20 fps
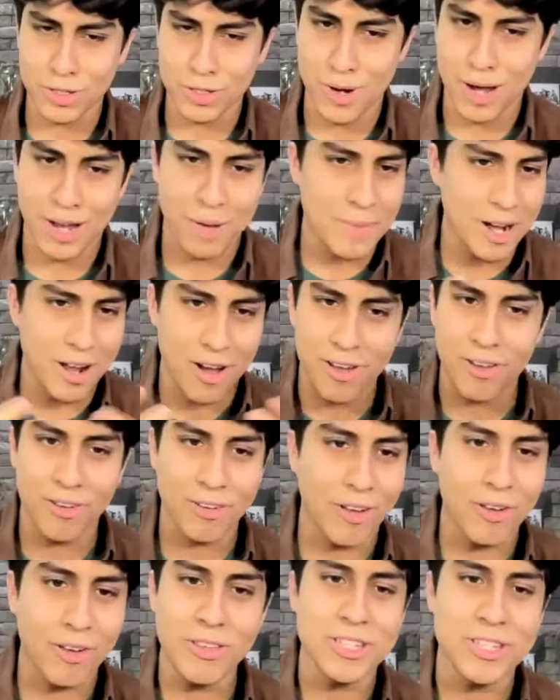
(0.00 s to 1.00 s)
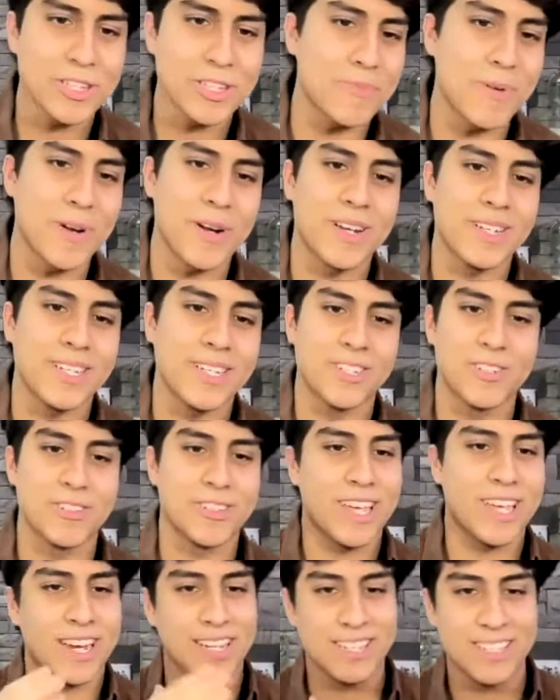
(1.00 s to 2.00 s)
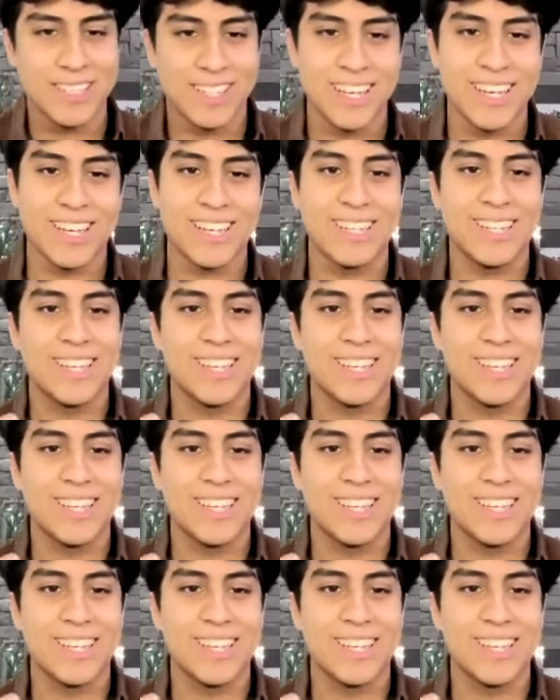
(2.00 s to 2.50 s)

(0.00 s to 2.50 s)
wild. I mean, all these experiences, just getting to like